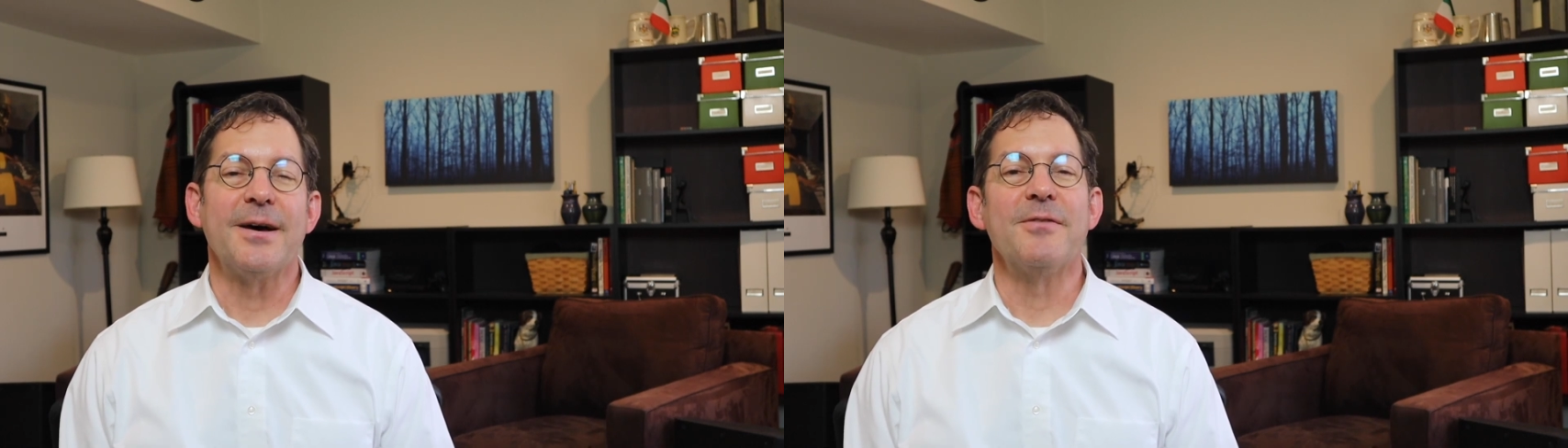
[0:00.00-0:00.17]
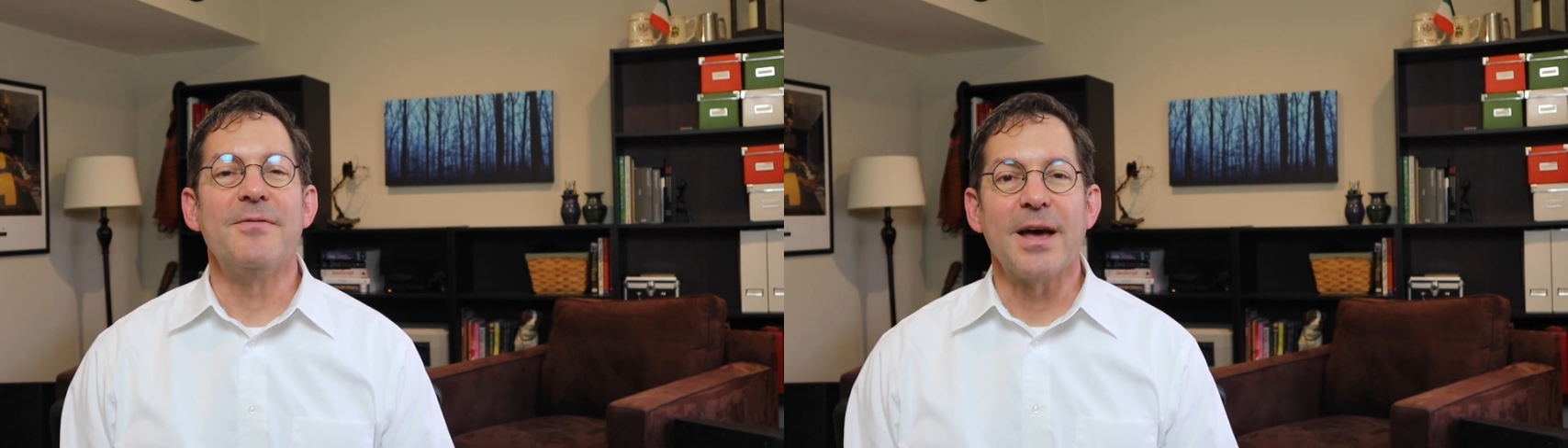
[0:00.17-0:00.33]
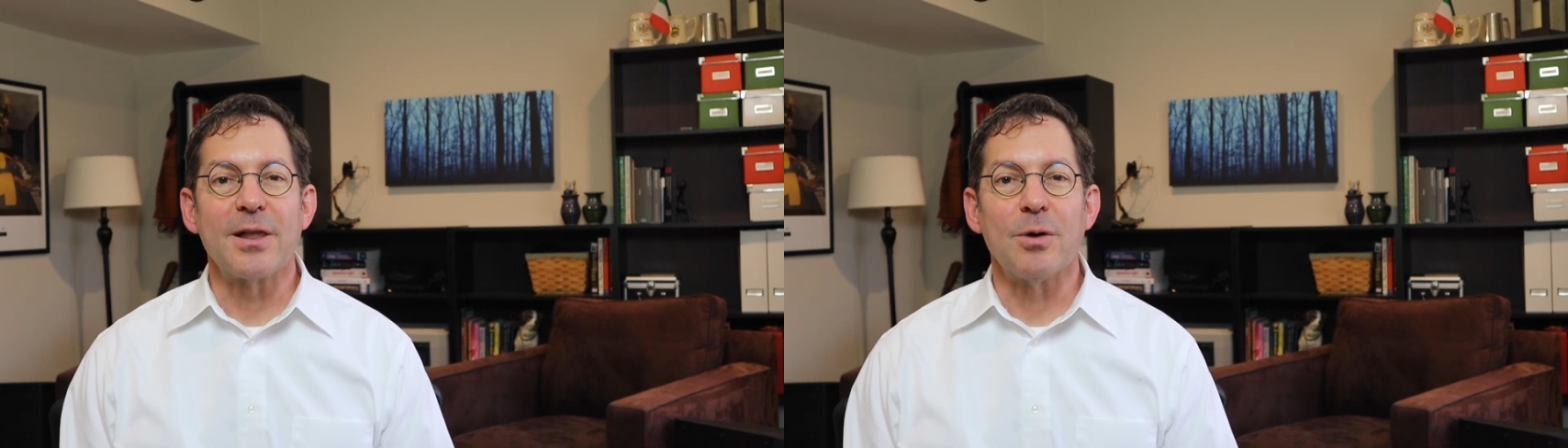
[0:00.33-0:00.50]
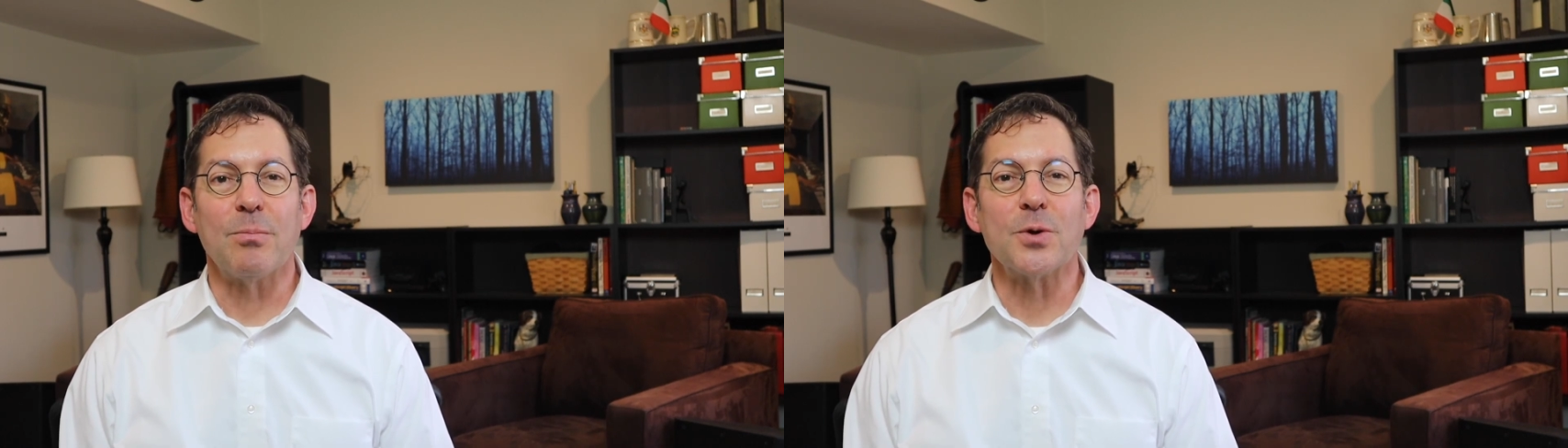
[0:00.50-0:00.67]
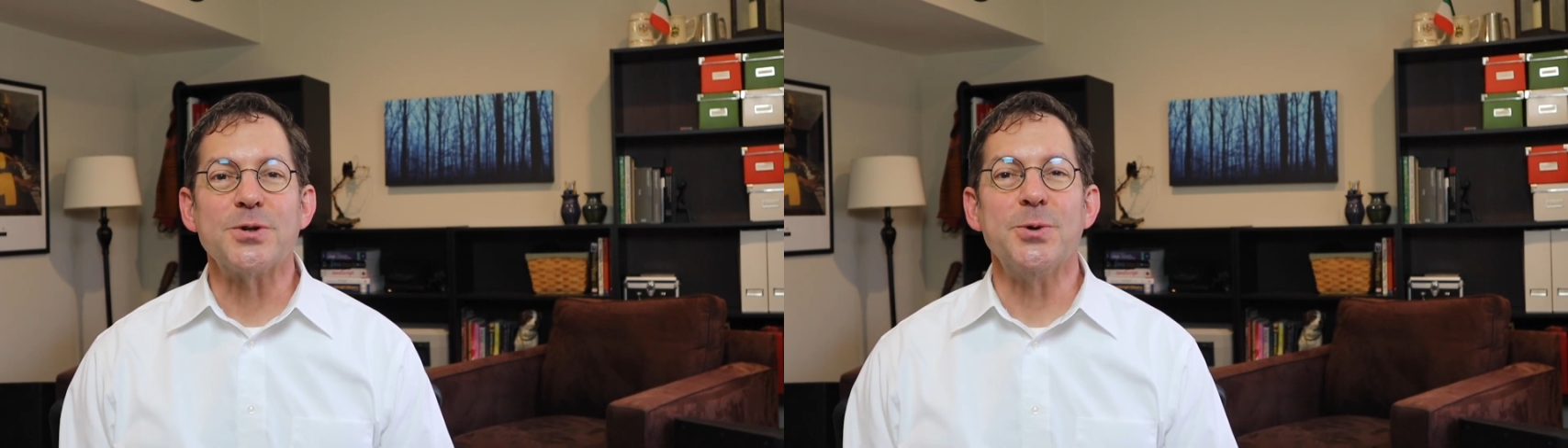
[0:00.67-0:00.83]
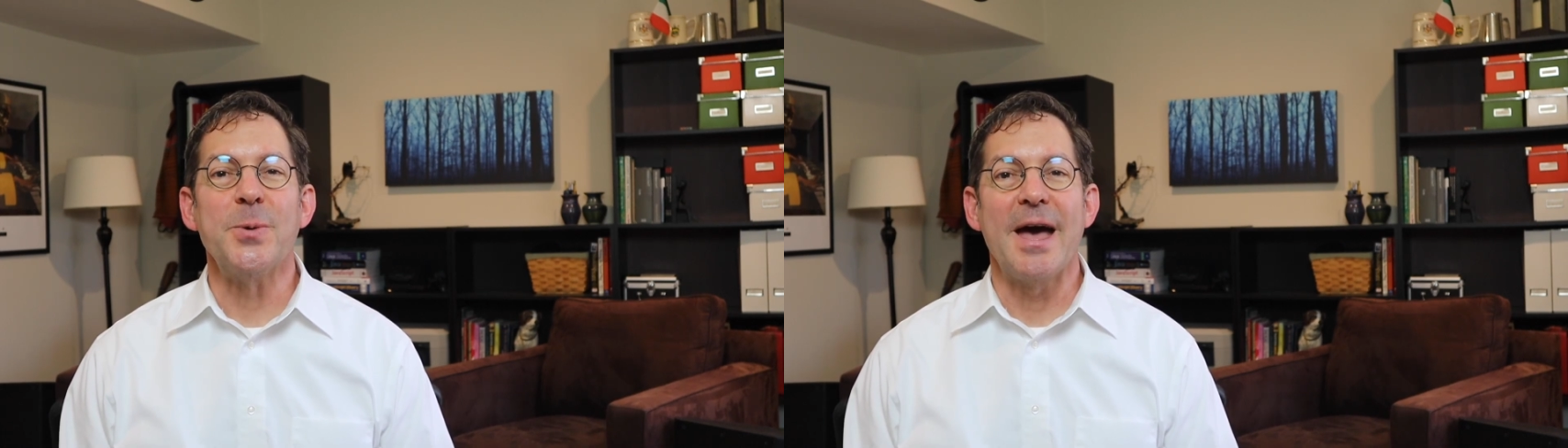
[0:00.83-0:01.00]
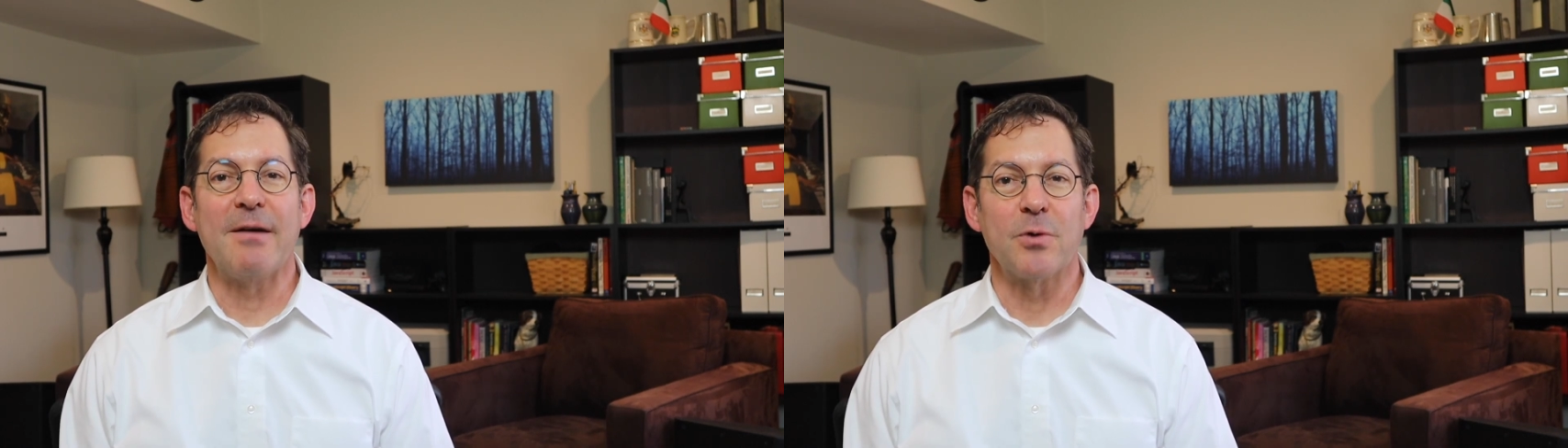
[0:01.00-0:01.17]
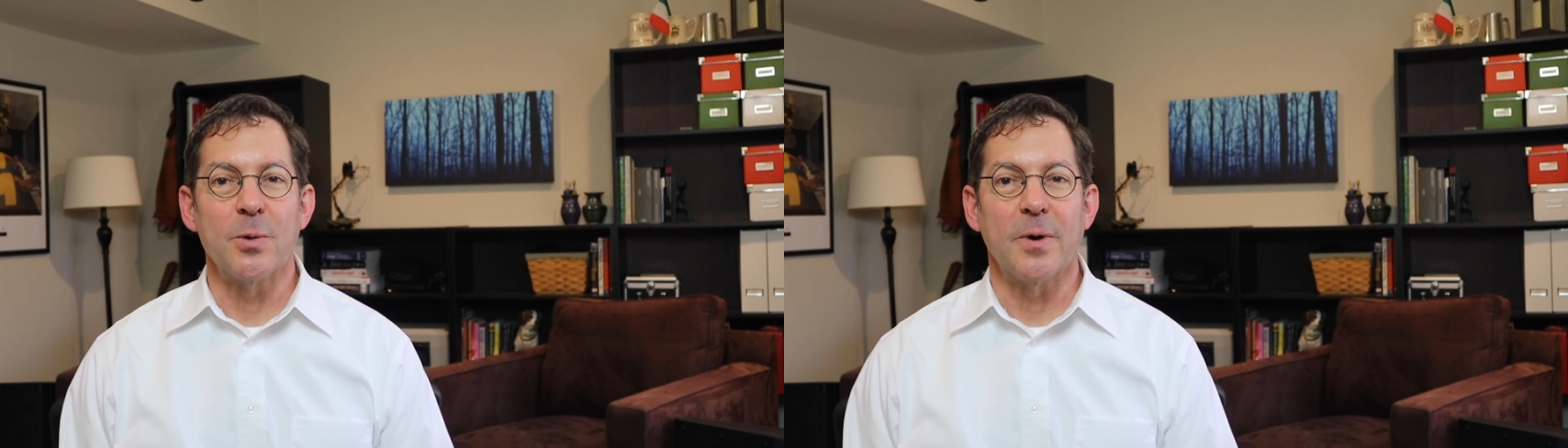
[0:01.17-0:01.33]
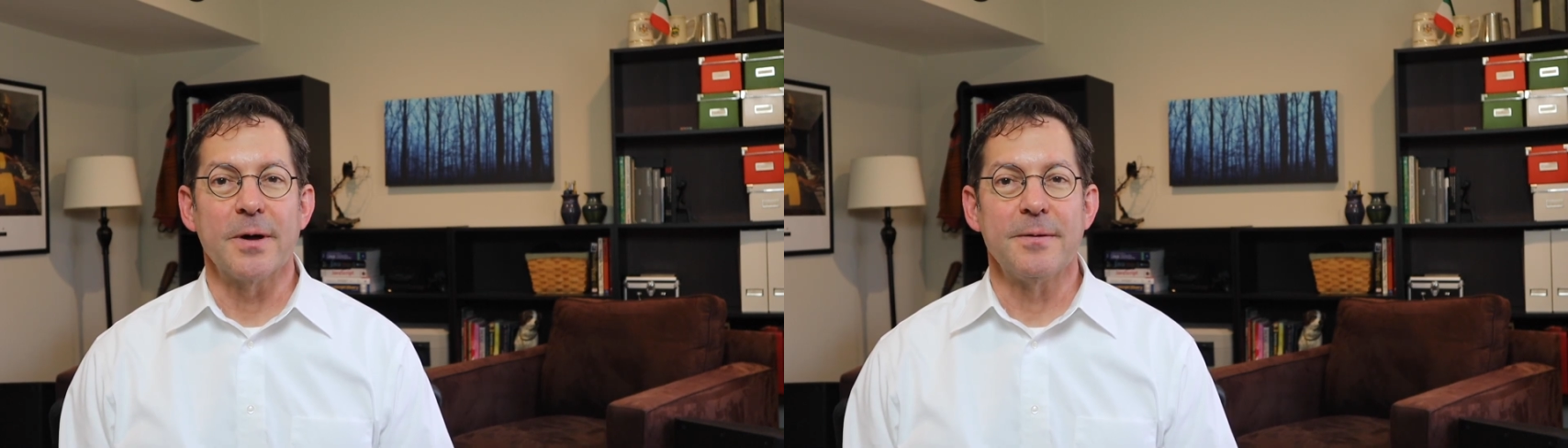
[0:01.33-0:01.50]
available to
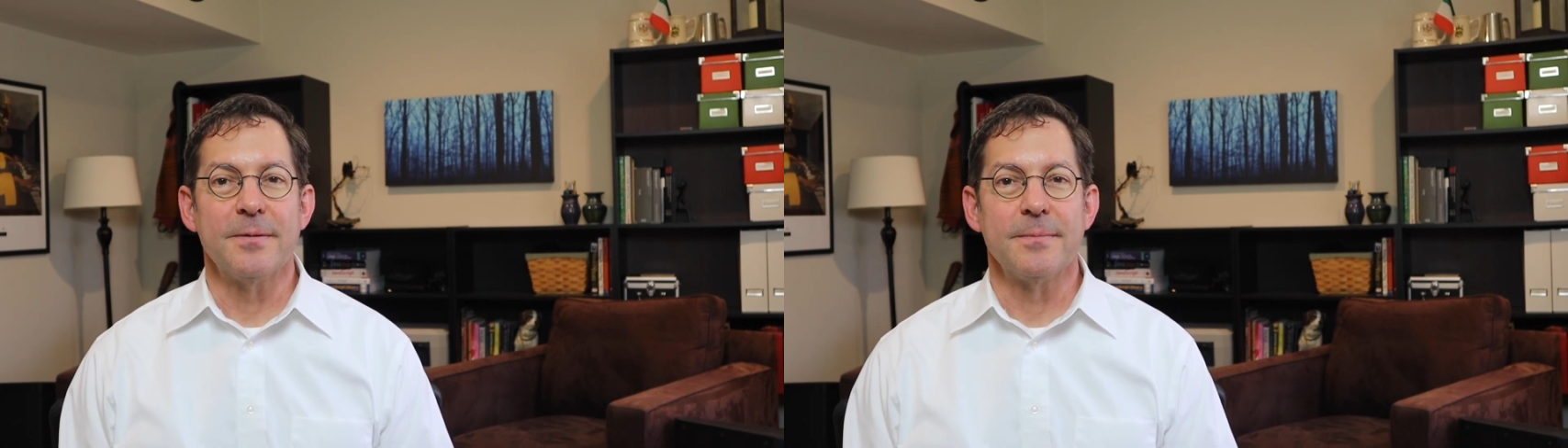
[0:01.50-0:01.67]
everyone.